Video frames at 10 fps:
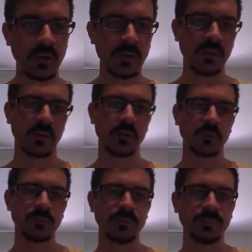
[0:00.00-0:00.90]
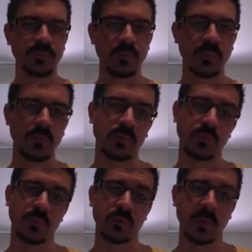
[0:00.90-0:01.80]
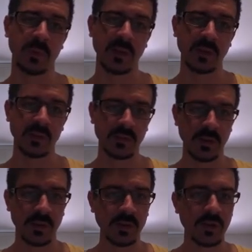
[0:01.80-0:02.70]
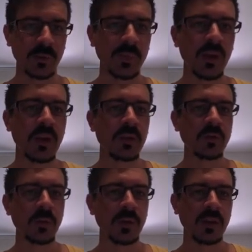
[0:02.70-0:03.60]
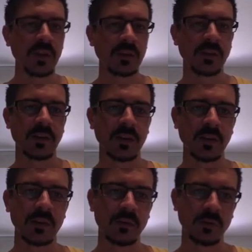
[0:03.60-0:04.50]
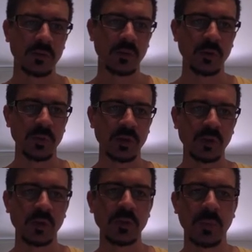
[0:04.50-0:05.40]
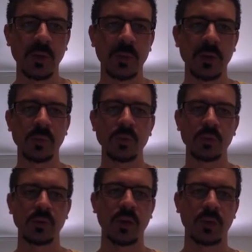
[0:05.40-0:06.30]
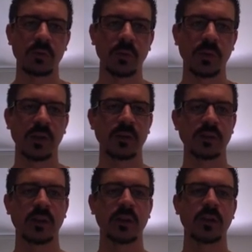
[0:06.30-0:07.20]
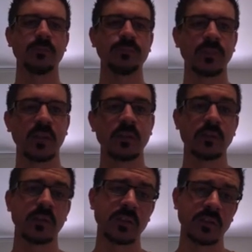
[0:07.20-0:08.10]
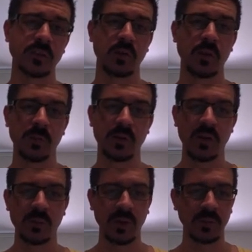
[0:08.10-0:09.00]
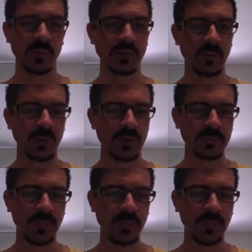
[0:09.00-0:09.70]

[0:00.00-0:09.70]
So, or Robert Downey Jr. Robert Kiyosaki, groups joined by people who like Robert Kiyosaki. So here's Satori Prime right up the top here.